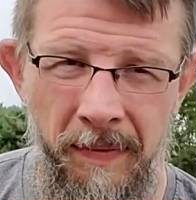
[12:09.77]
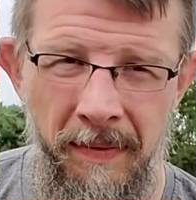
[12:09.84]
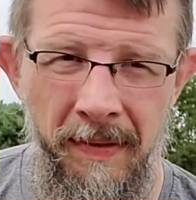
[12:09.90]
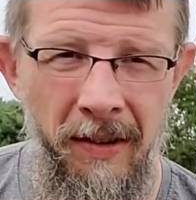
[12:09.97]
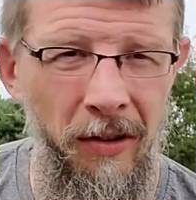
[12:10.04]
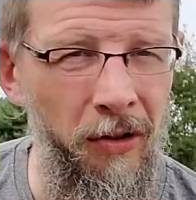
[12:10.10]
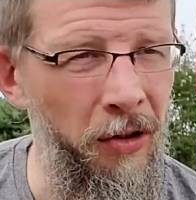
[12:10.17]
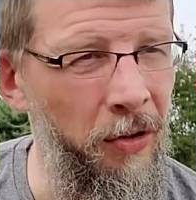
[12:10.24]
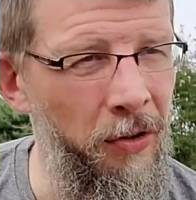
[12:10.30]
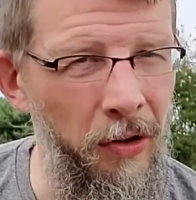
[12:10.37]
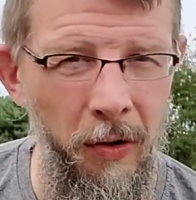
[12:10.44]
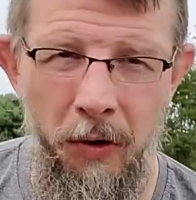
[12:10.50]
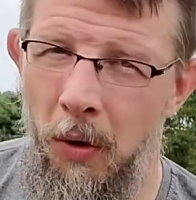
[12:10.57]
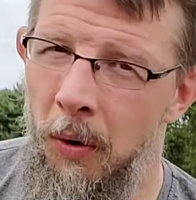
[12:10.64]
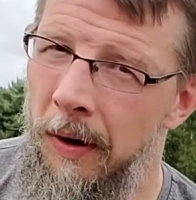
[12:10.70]
It's two
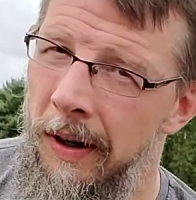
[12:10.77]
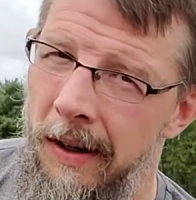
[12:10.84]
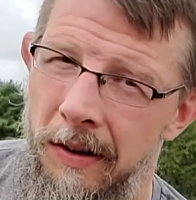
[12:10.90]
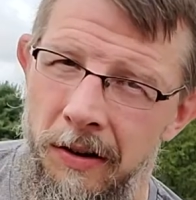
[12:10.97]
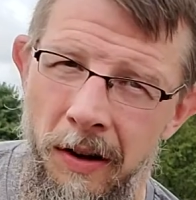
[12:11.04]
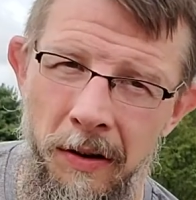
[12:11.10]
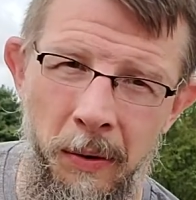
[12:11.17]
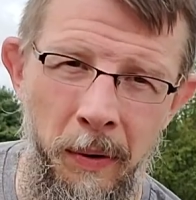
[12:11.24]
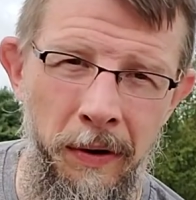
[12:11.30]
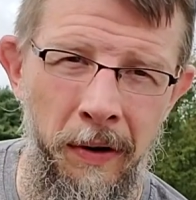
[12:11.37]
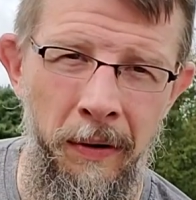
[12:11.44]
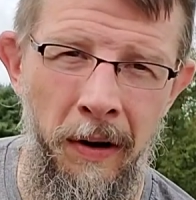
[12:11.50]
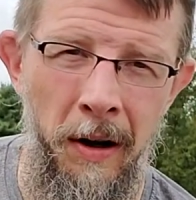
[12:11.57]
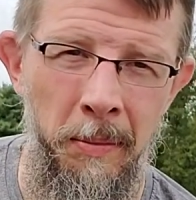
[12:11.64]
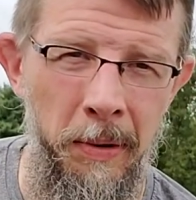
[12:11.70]
dudes going at each other with
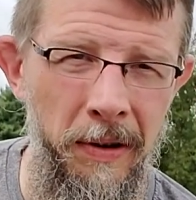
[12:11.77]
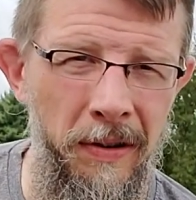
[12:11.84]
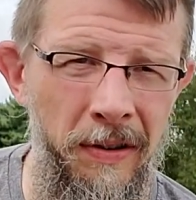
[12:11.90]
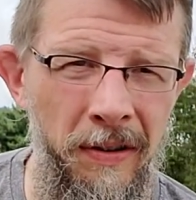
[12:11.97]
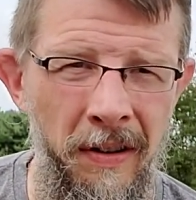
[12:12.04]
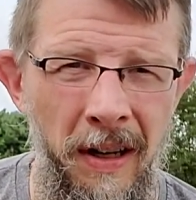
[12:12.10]
karambits.